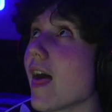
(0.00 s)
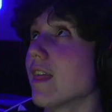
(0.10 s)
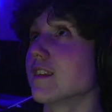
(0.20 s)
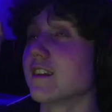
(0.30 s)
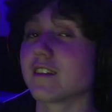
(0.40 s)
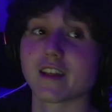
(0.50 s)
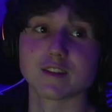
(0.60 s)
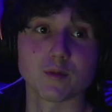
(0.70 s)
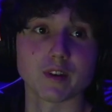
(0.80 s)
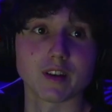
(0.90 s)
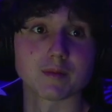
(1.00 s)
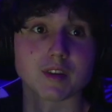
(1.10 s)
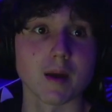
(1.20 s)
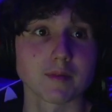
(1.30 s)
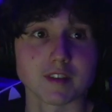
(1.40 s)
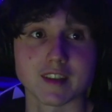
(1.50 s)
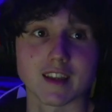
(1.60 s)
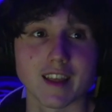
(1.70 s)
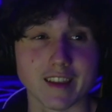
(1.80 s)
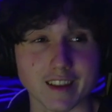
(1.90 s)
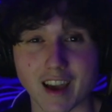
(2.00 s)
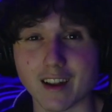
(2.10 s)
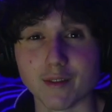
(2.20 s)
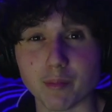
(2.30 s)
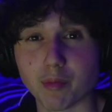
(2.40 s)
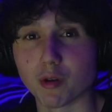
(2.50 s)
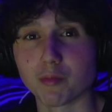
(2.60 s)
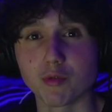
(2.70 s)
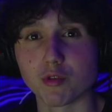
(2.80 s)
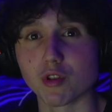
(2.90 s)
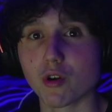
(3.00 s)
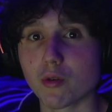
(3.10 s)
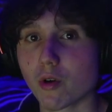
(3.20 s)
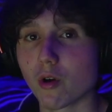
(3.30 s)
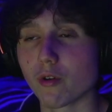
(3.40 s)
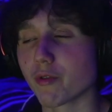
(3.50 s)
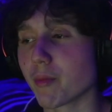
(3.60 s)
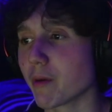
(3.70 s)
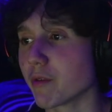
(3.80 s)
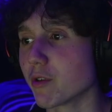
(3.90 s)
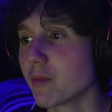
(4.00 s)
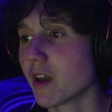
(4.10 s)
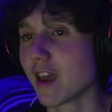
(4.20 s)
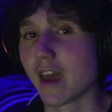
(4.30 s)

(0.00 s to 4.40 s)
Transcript: LED lights running up top to set like kind of a purple glow all over my room.